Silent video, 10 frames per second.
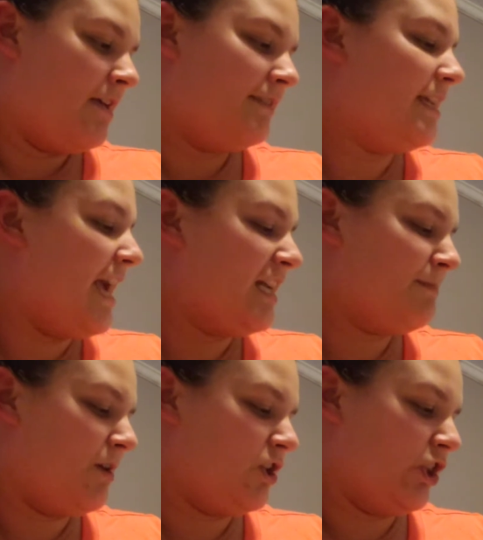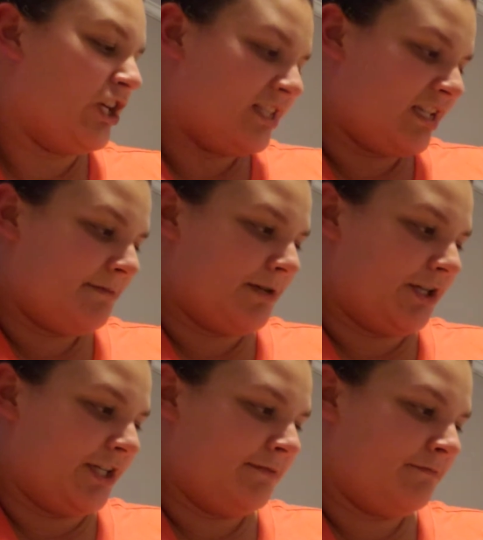The expert looked at
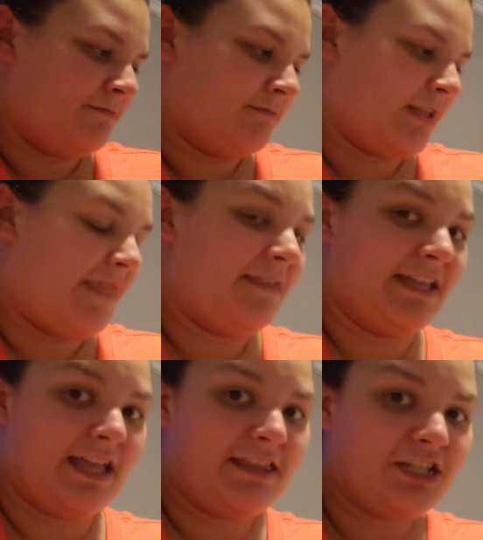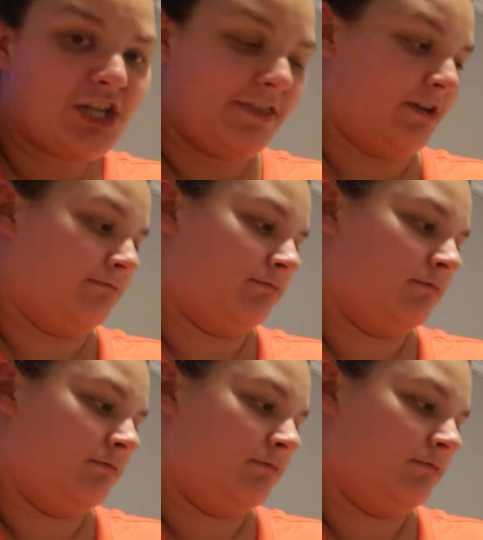Camellia, then at each other.